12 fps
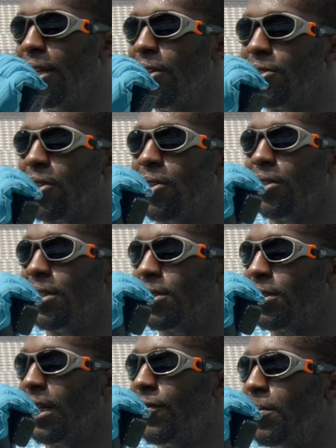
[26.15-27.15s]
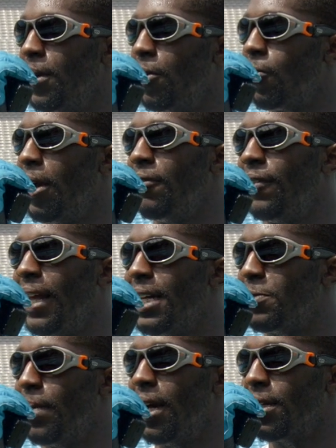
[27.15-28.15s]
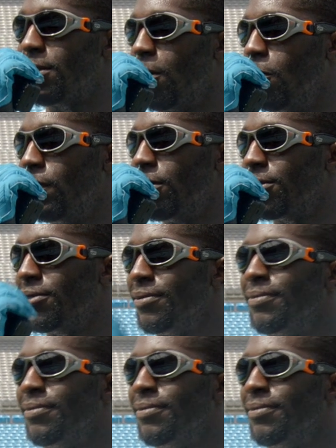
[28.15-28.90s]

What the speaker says: years old. This is giving me great flashbacks. Over.